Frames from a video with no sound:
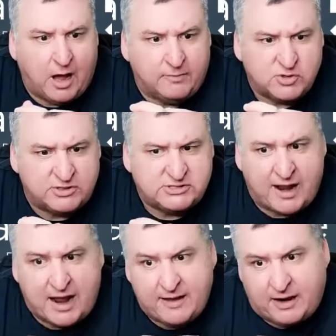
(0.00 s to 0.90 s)
So
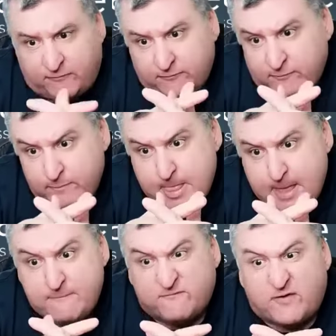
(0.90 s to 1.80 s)
I,
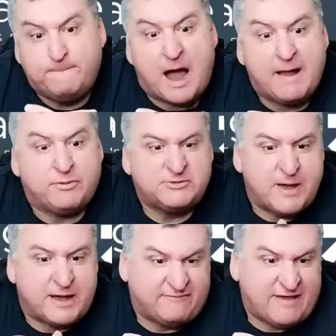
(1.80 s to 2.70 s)
from my
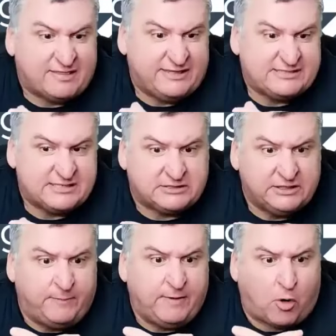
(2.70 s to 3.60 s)
perspective, at least, it's a
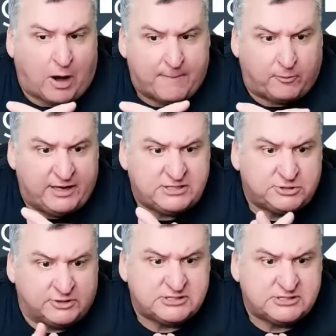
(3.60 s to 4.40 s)
little bit more operational.